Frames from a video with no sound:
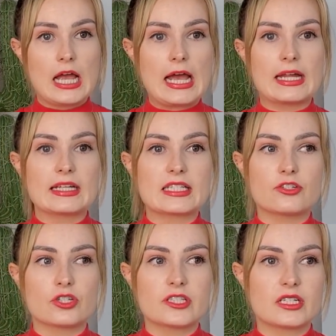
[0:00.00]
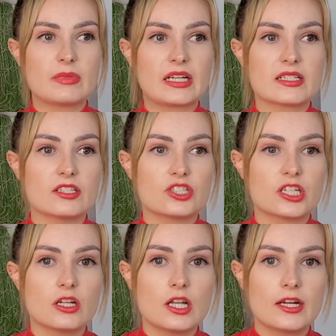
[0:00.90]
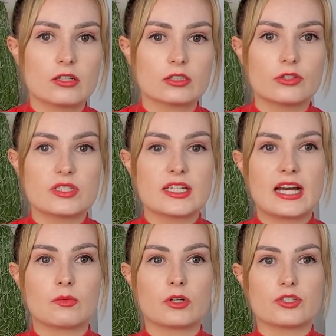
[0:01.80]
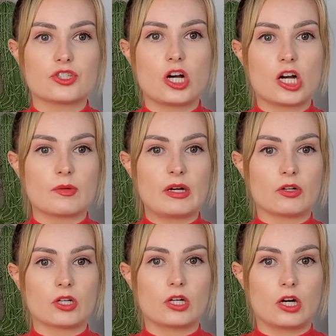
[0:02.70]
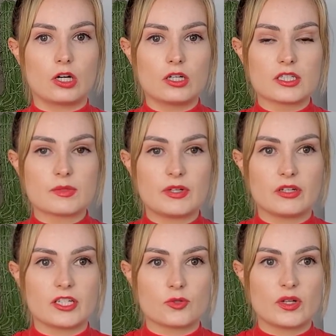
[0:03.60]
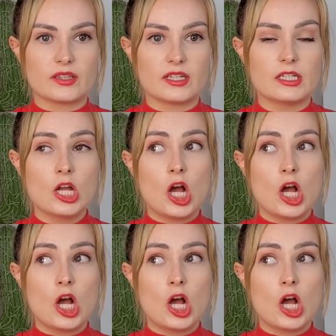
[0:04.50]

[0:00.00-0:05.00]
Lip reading: And it's interesting because until I heard Lucy Edwards talk about her experience with it,